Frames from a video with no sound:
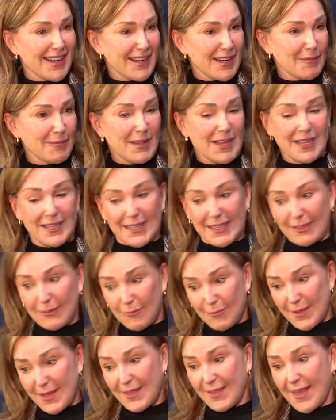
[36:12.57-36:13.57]
And I'm like, give
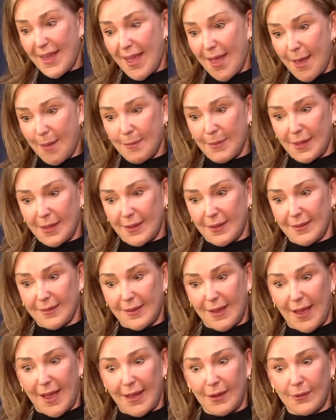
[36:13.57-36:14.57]
me that because
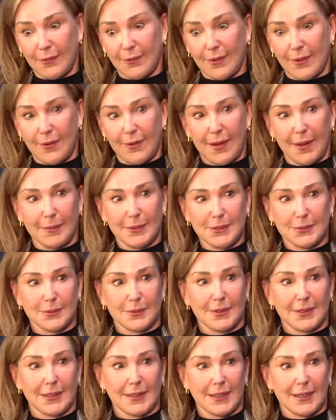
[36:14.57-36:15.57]
I don't know how much we're
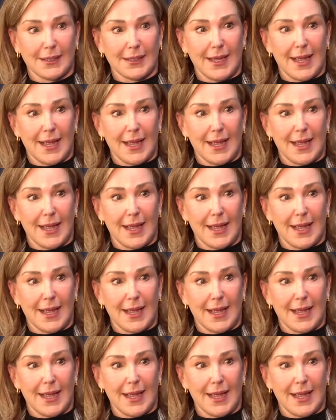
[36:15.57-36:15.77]
gonna.